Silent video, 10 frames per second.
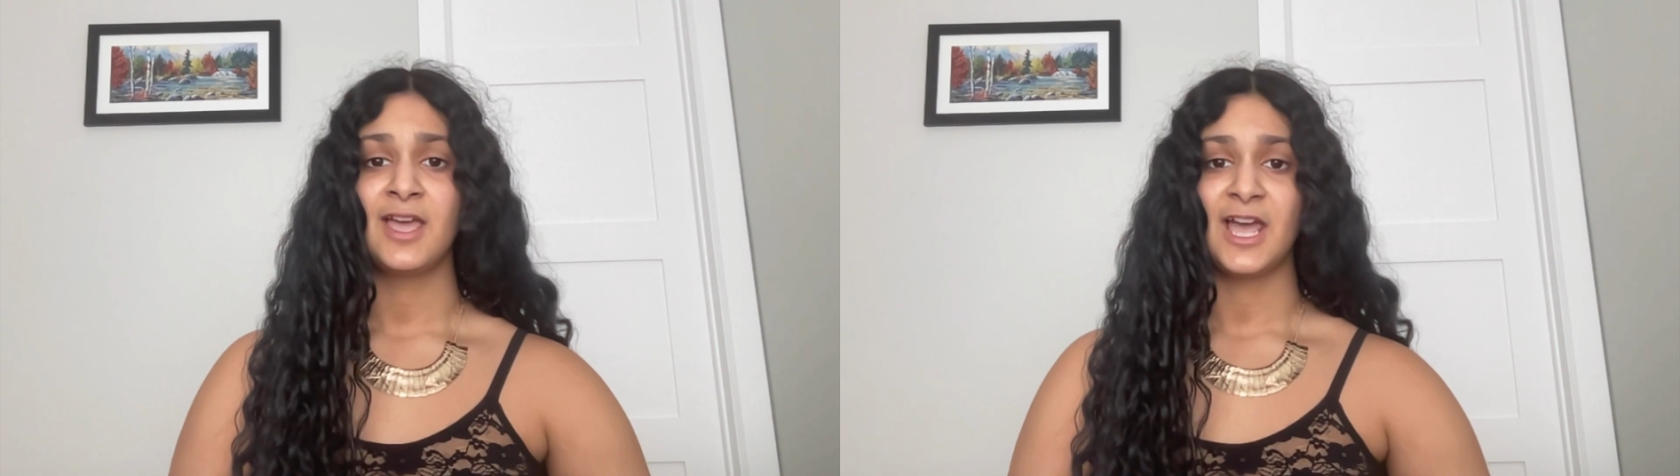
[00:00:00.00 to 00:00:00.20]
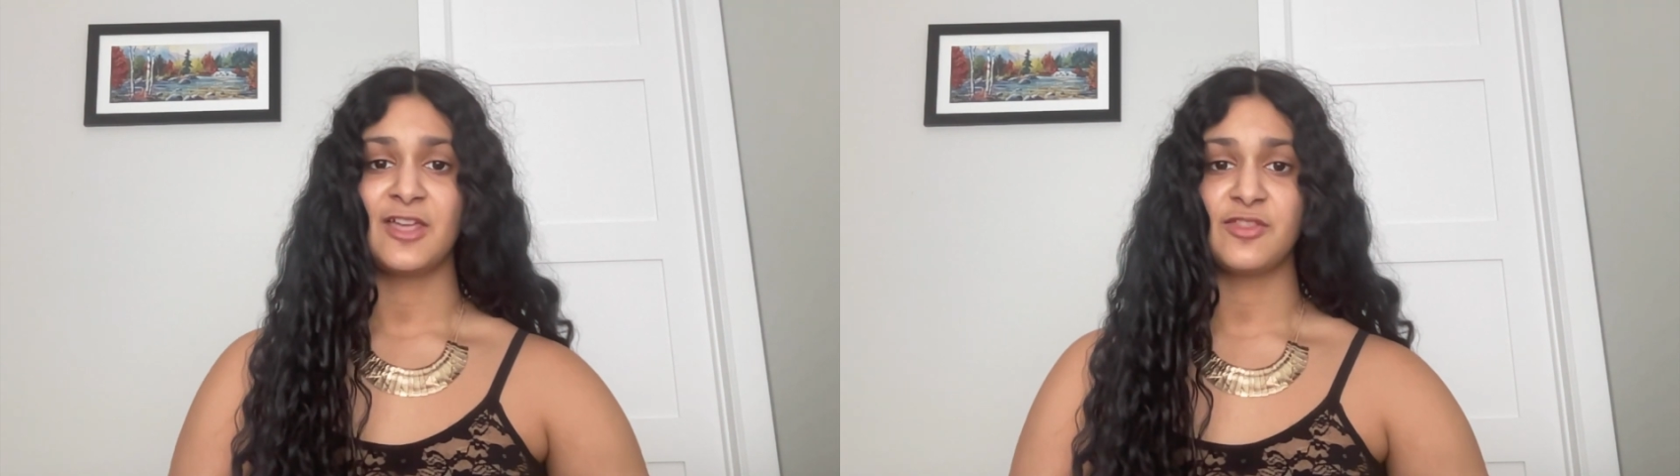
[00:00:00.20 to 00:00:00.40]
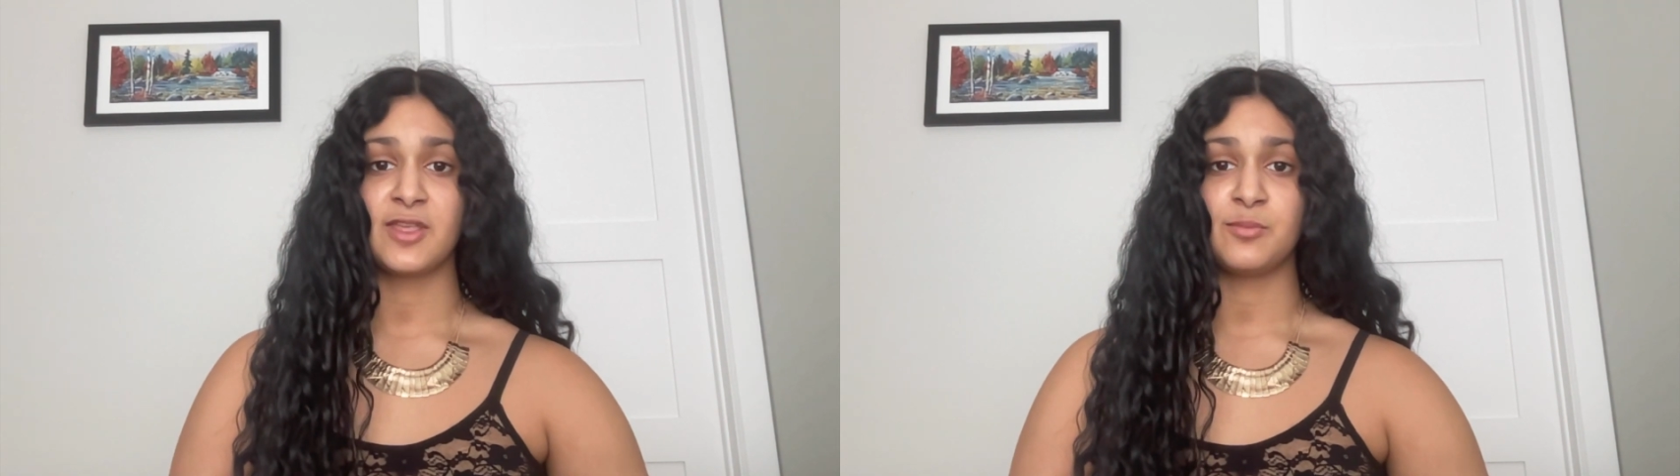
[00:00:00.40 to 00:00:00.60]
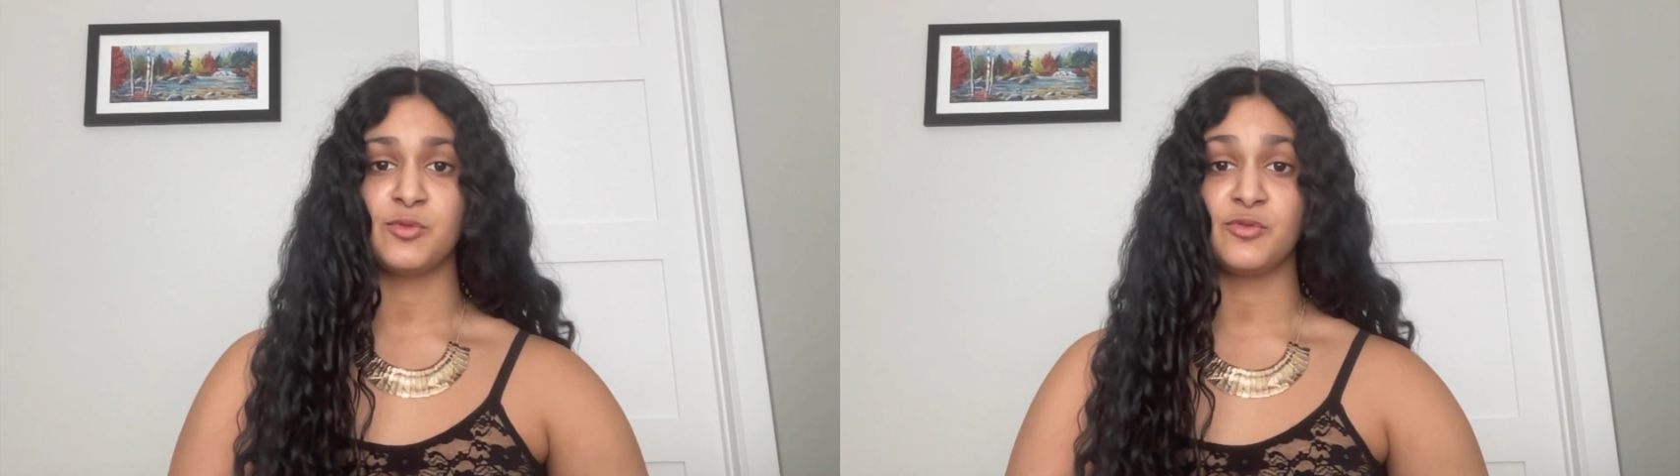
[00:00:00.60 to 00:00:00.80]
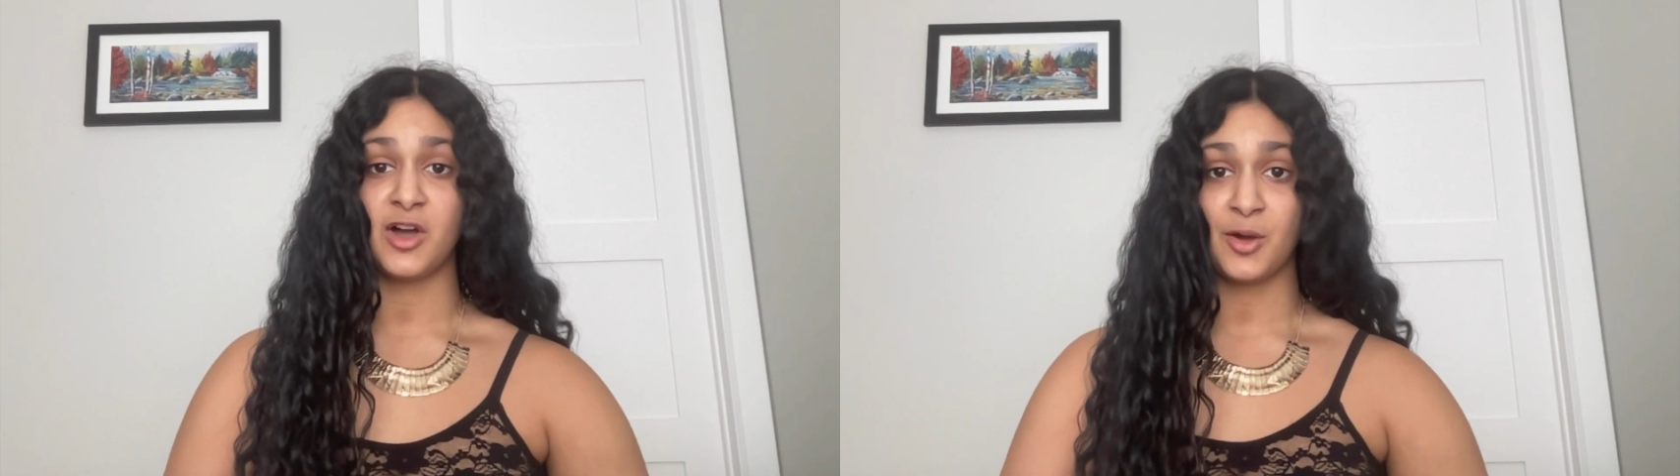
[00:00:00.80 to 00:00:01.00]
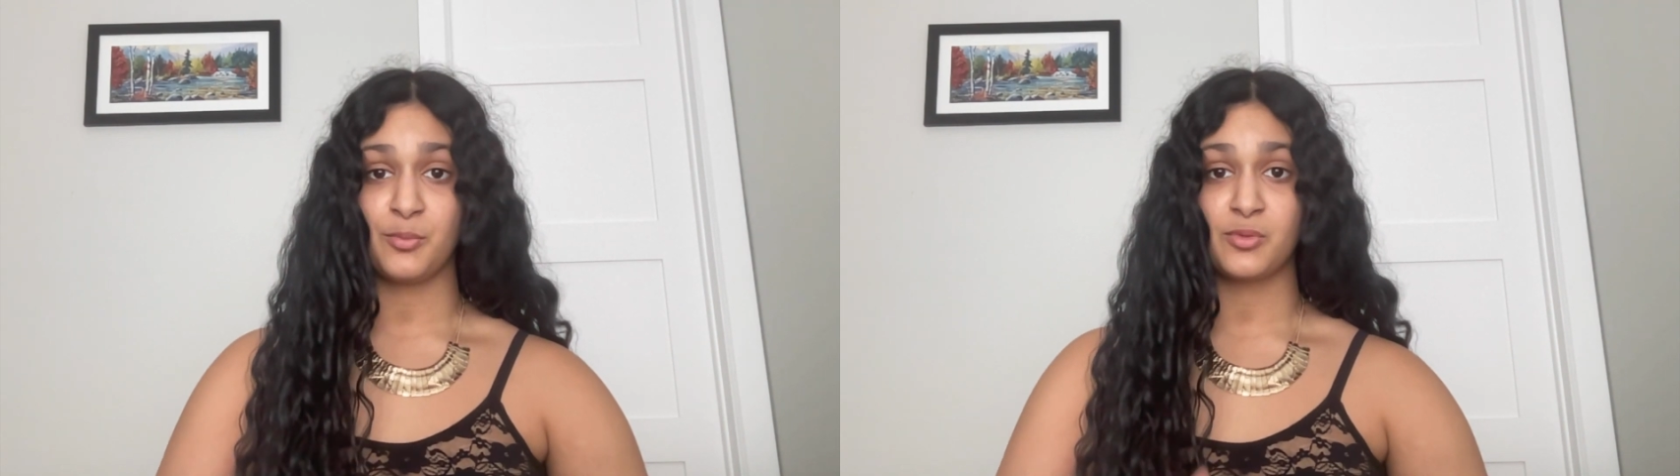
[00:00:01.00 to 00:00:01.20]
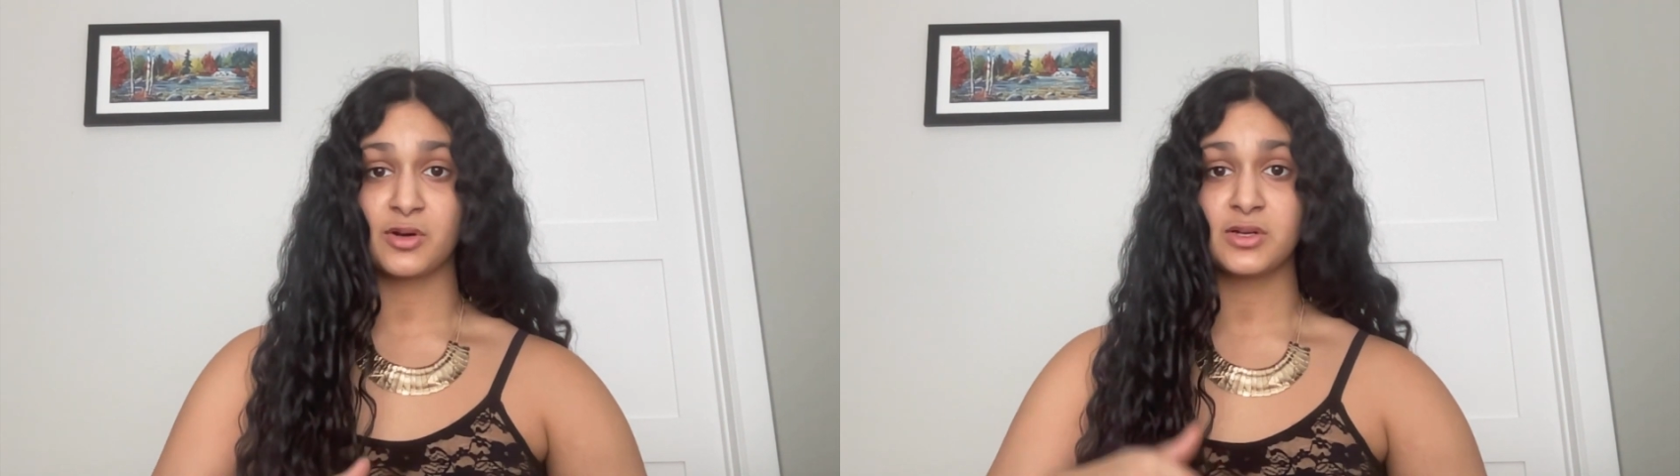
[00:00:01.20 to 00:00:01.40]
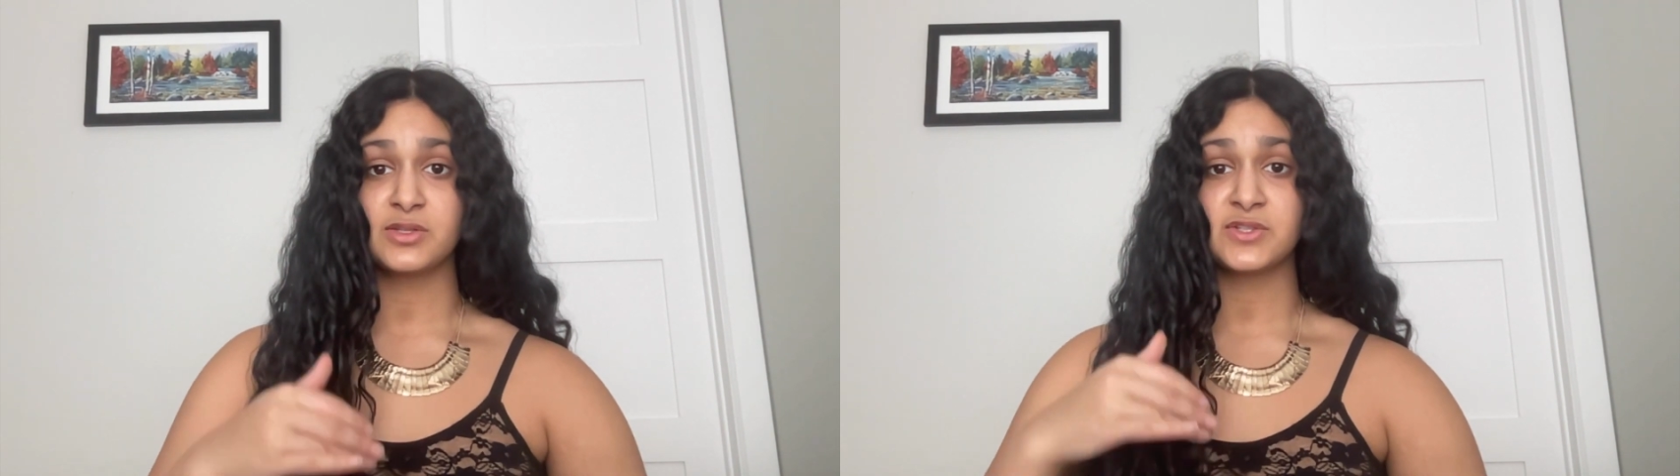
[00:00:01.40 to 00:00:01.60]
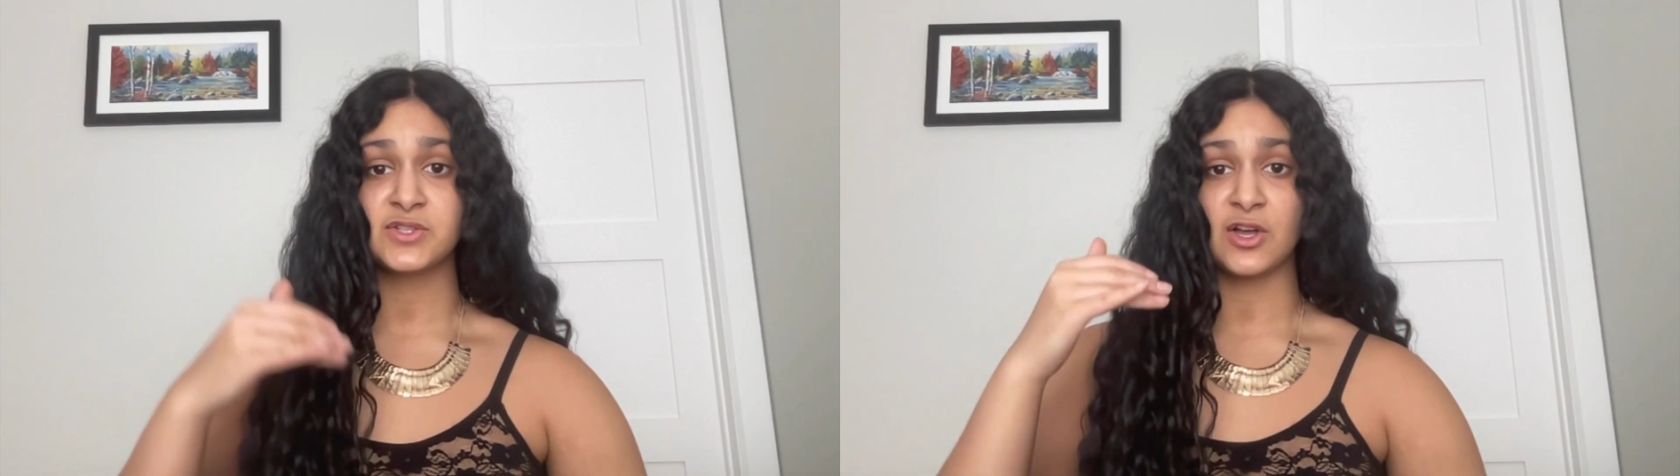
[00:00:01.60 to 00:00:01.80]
and then move upwards